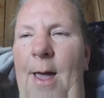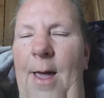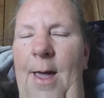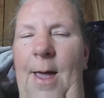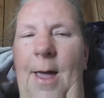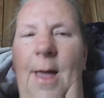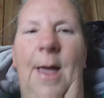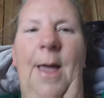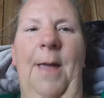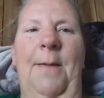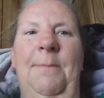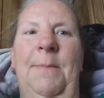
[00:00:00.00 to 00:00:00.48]

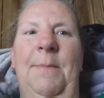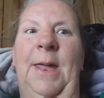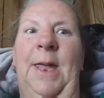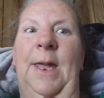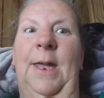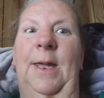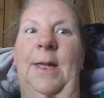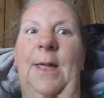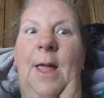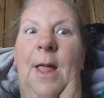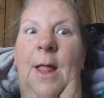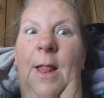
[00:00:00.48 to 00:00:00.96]
I
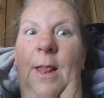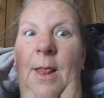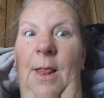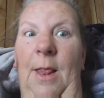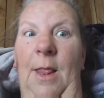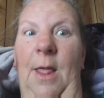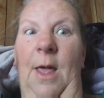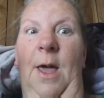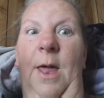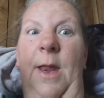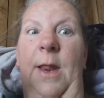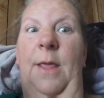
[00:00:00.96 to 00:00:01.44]
make a
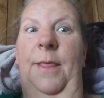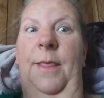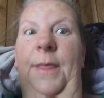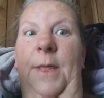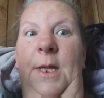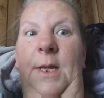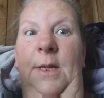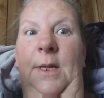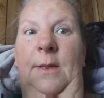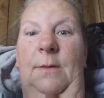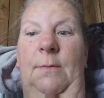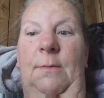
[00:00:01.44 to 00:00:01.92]
lot of
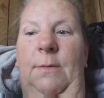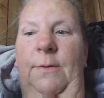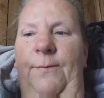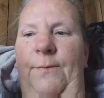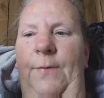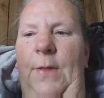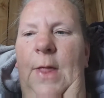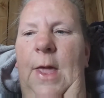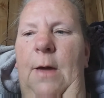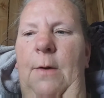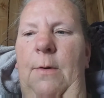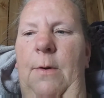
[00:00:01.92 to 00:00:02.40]
things with
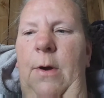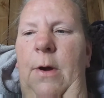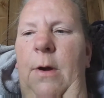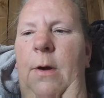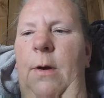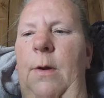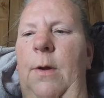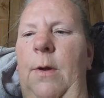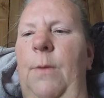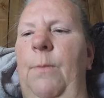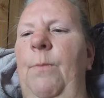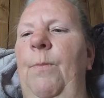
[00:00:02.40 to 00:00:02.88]
flour.
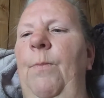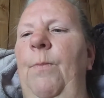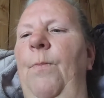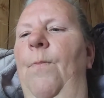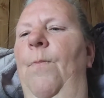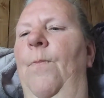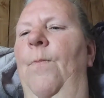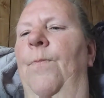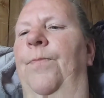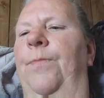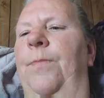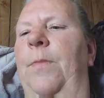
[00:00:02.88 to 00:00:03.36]

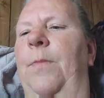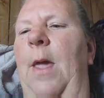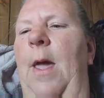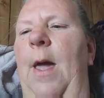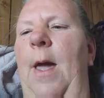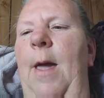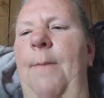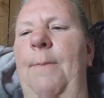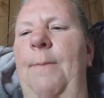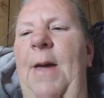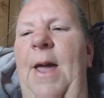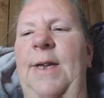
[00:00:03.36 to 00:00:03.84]

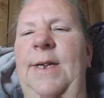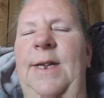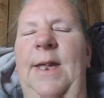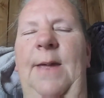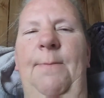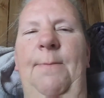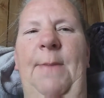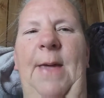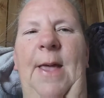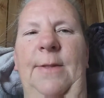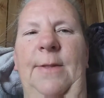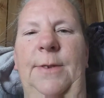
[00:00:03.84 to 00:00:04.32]
I buy
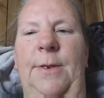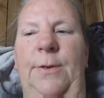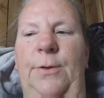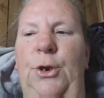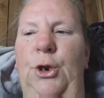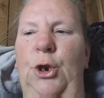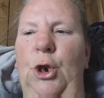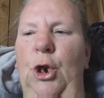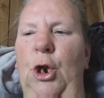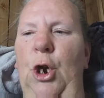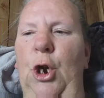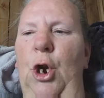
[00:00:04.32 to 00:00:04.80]
10 pounds of
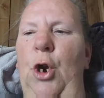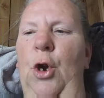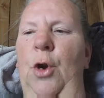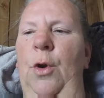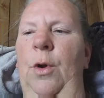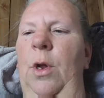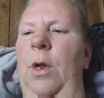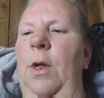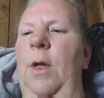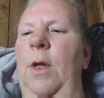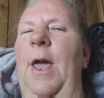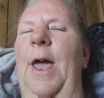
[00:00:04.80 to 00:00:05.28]

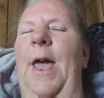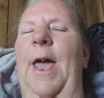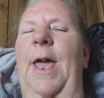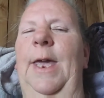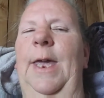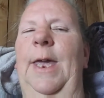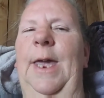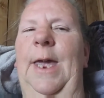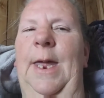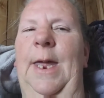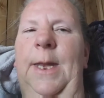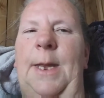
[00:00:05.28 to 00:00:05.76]
sugar.
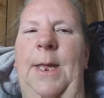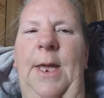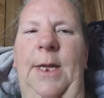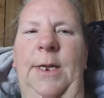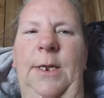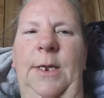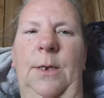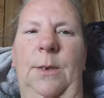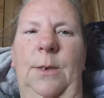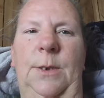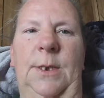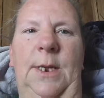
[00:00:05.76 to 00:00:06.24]
Again, I
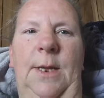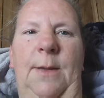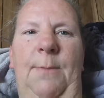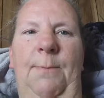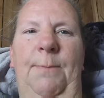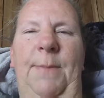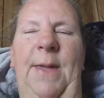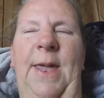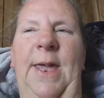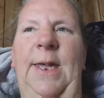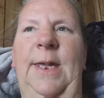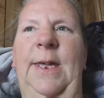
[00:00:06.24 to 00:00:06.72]
use it in
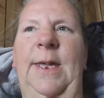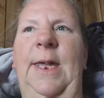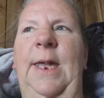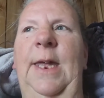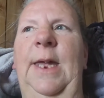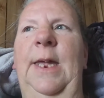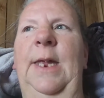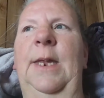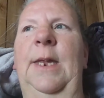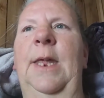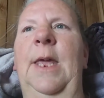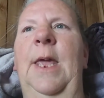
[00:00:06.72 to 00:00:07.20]

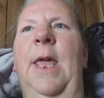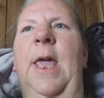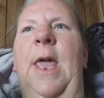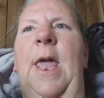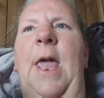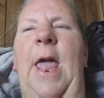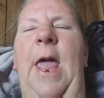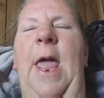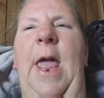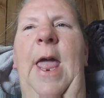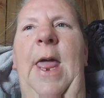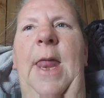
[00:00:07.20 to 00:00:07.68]
baking.
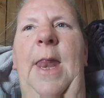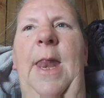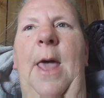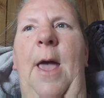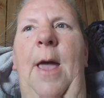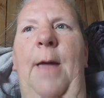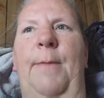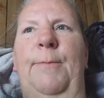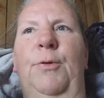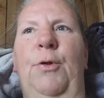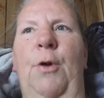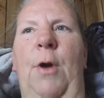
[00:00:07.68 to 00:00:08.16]
And
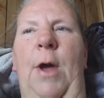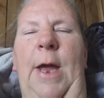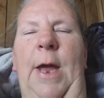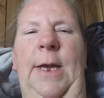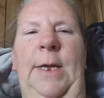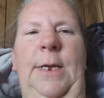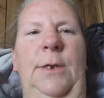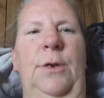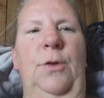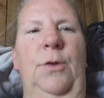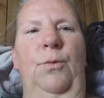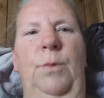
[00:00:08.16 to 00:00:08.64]
I'm
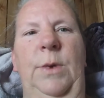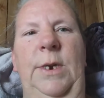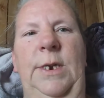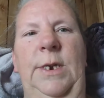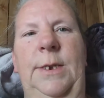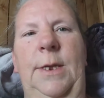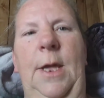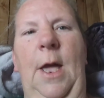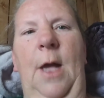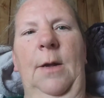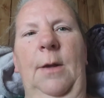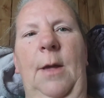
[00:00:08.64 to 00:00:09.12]
trying to
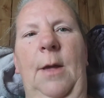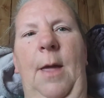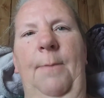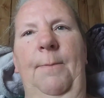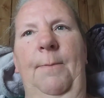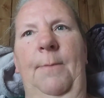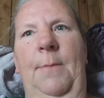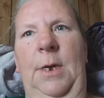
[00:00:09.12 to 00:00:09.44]
restock up my